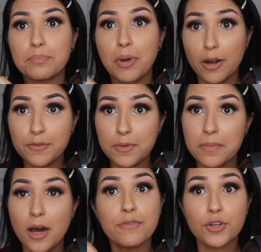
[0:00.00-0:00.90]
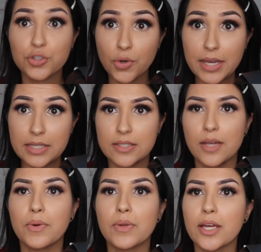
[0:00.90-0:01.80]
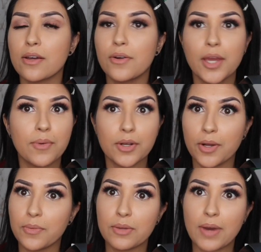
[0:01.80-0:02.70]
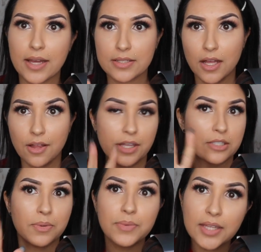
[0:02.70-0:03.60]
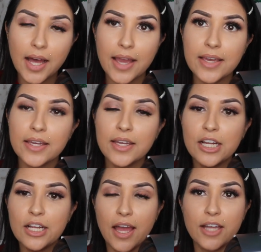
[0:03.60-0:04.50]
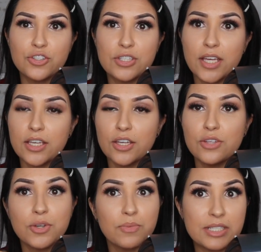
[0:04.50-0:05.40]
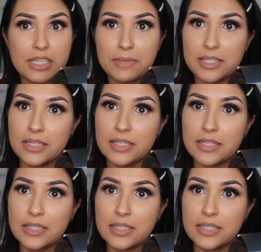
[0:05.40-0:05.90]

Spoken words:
parfum of your choice. And we were like, okay, we're going with the YSL. That's the one we like. And she's like, you can redeem it